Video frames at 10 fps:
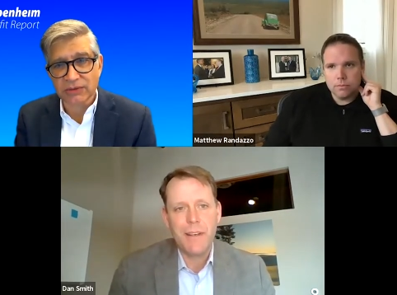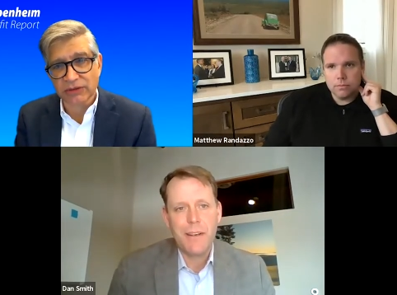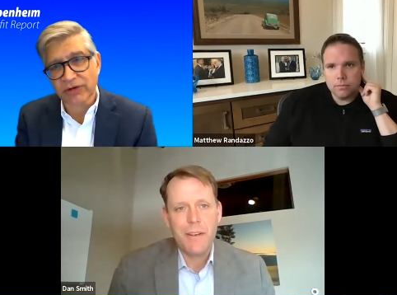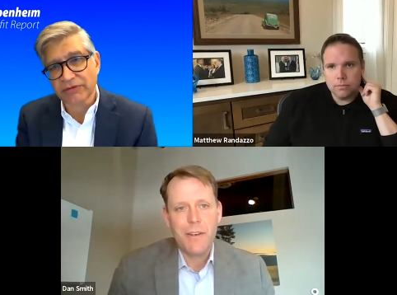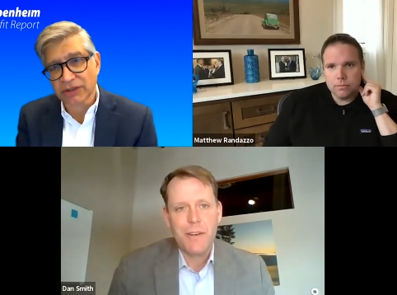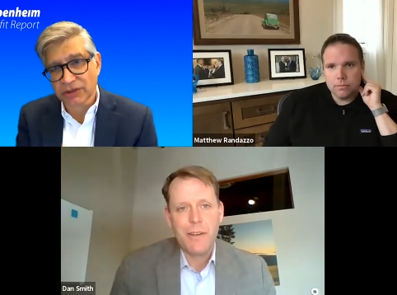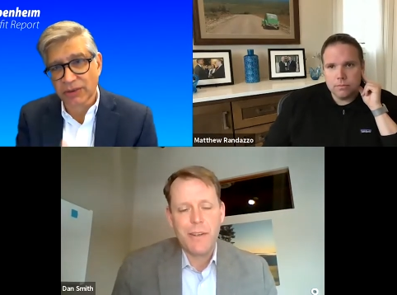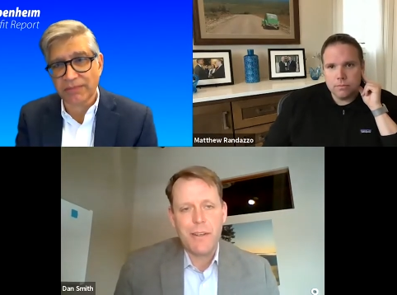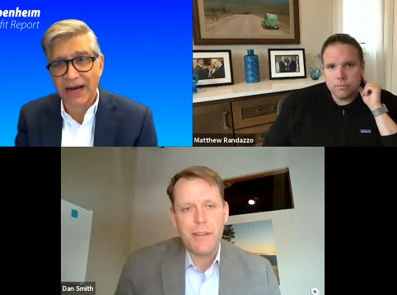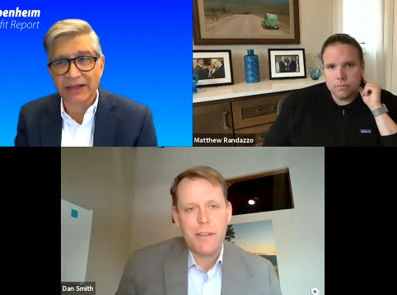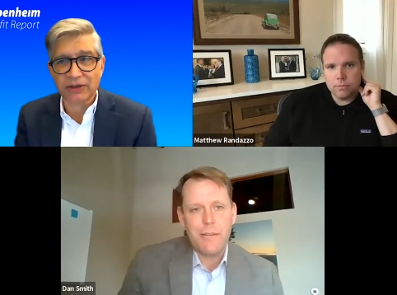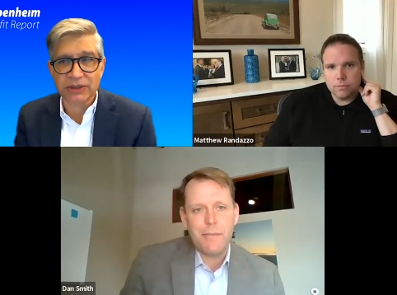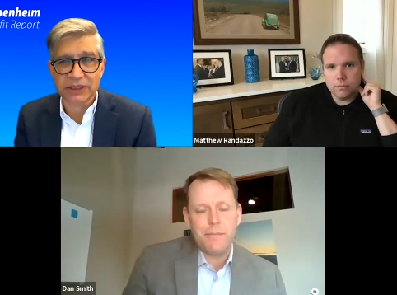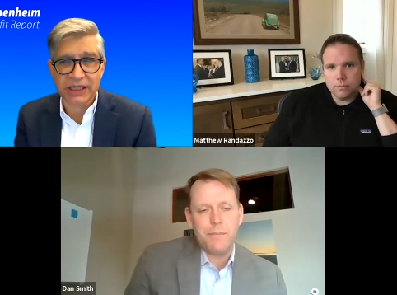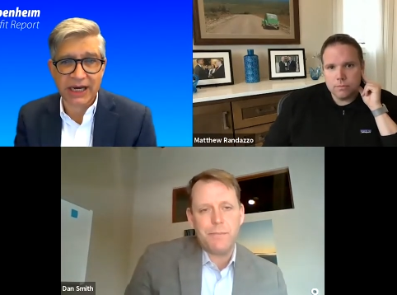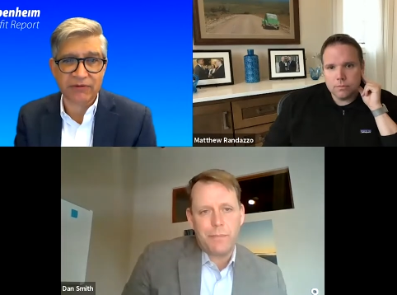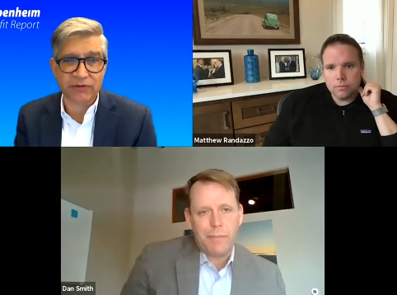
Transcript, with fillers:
Speaker 1: with reference to what Matthew was saying